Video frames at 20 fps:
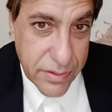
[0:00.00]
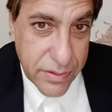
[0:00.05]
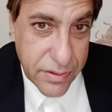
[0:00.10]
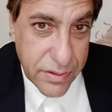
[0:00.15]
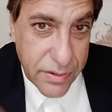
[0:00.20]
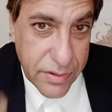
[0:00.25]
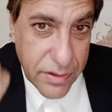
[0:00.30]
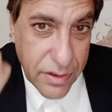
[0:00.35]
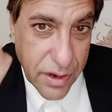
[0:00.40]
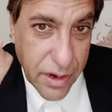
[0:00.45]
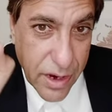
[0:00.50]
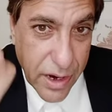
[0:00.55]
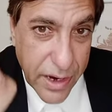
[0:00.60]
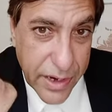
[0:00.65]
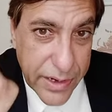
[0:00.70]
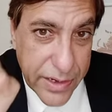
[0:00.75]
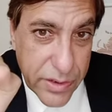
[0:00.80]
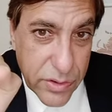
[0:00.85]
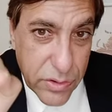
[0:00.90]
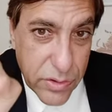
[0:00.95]
I took
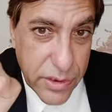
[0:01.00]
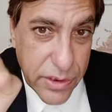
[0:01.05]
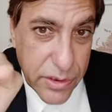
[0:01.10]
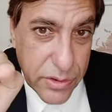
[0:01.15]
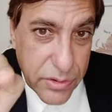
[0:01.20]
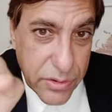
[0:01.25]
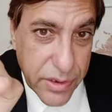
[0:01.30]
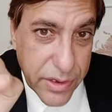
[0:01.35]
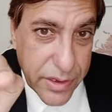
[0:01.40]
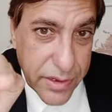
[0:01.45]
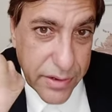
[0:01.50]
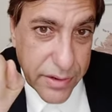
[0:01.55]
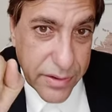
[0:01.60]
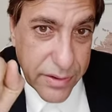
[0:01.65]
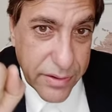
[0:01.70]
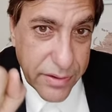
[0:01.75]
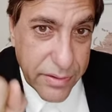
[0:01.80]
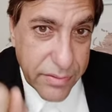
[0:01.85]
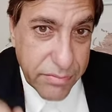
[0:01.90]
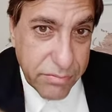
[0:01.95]
you in
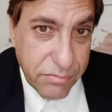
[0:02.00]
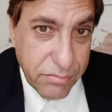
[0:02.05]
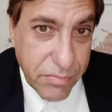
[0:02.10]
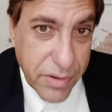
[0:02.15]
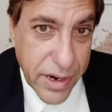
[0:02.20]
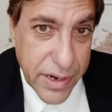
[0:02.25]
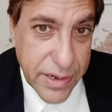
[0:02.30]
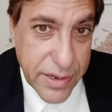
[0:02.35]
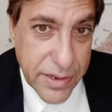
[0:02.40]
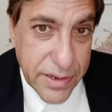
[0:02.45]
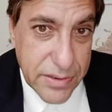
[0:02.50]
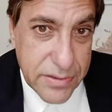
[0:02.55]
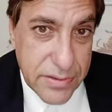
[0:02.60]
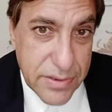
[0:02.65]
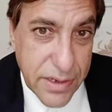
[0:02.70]
by deceit.